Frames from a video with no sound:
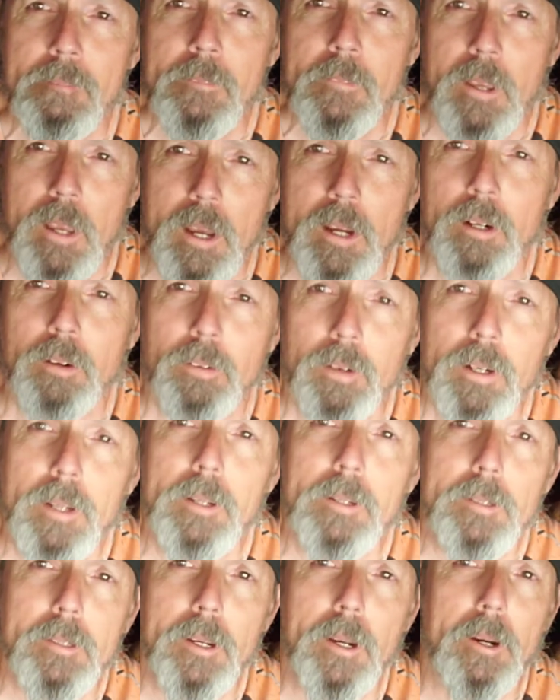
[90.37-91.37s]
concrete.
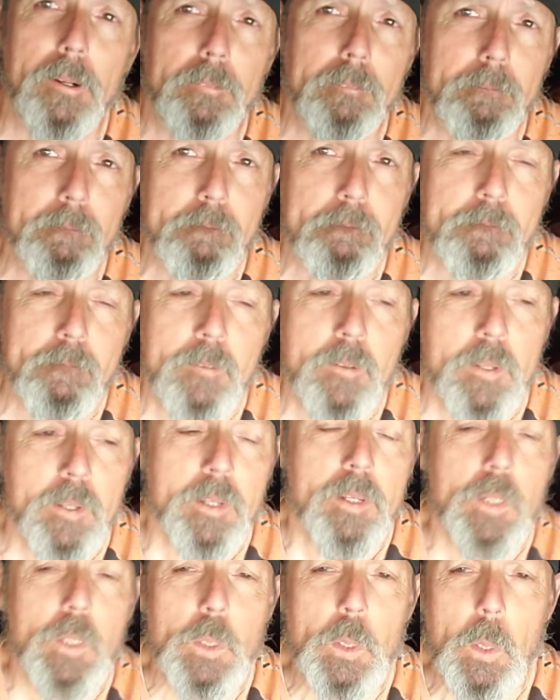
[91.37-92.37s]
Yeah,
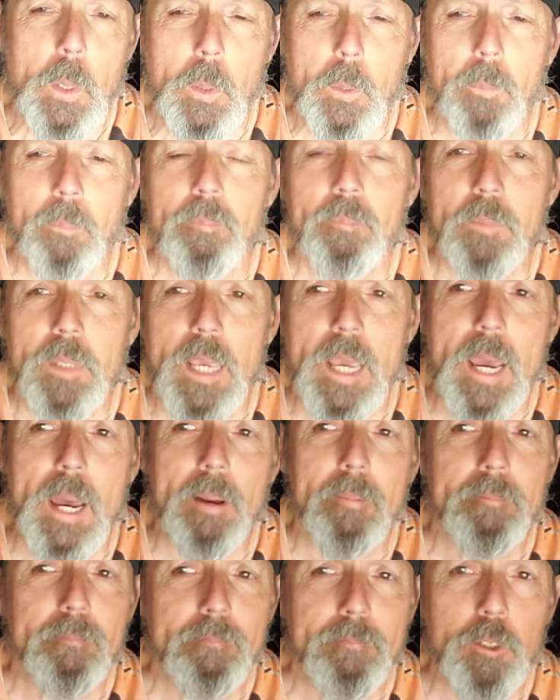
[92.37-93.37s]
so
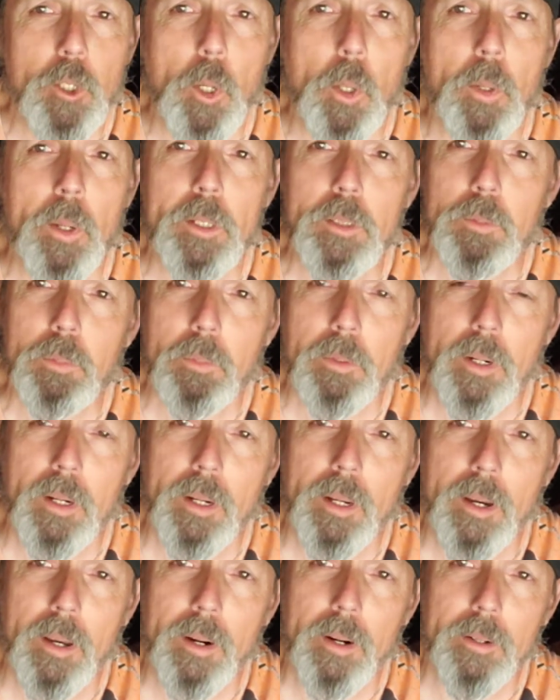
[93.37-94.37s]
that's what I
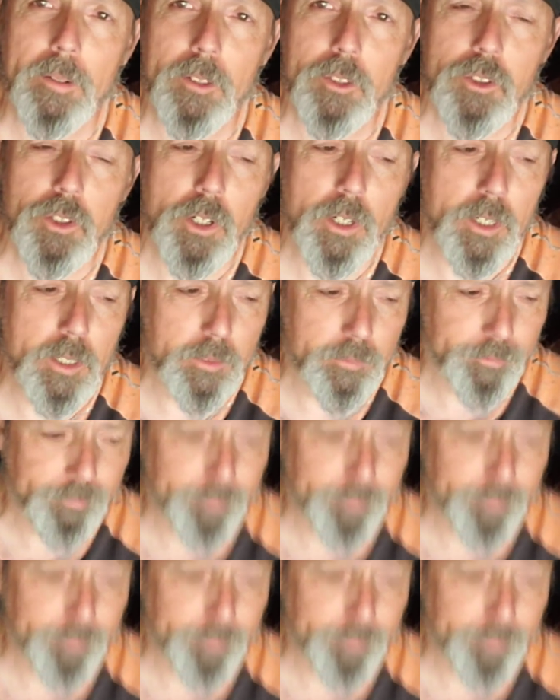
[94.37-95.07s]
got on the truck.